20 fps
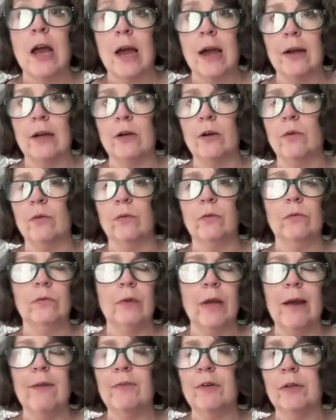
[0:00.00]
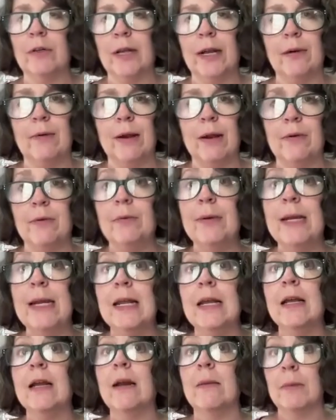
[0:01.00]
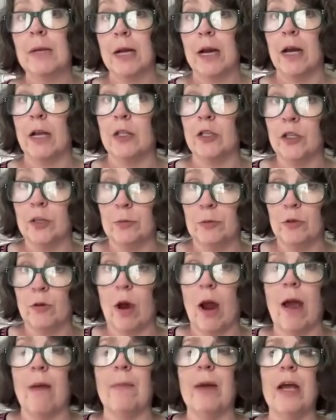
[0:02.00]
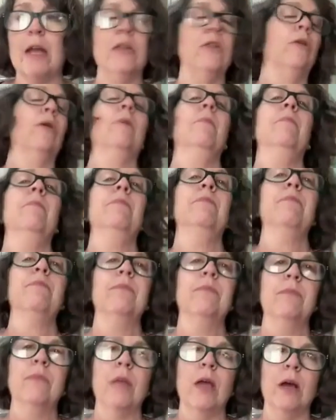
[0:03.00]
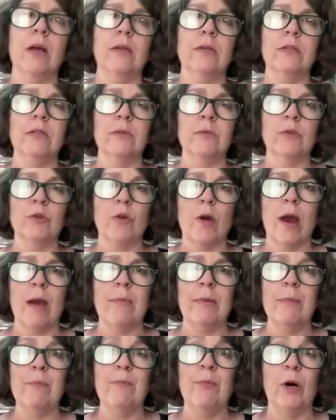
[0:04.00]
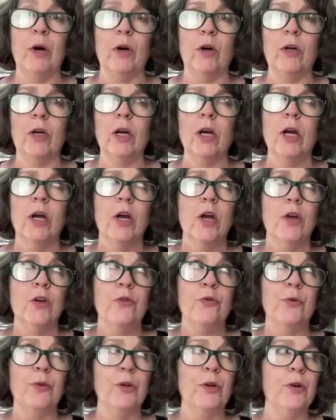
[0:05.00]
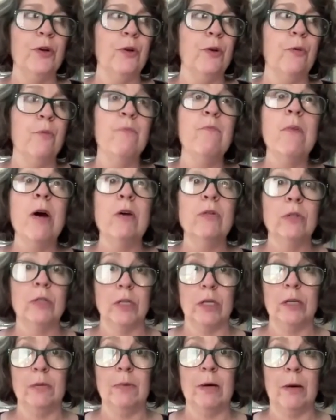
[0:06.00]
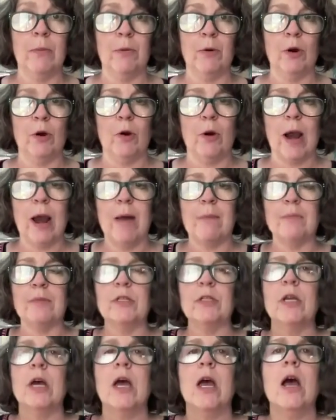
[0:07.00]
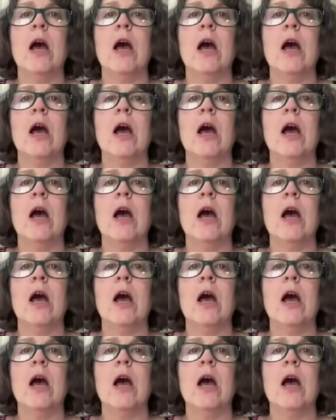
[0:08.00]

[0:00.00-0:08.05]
I don't ever get around to reading it. I'm going to unsubscribe. And you can unsubscribe in bulk through most email programs.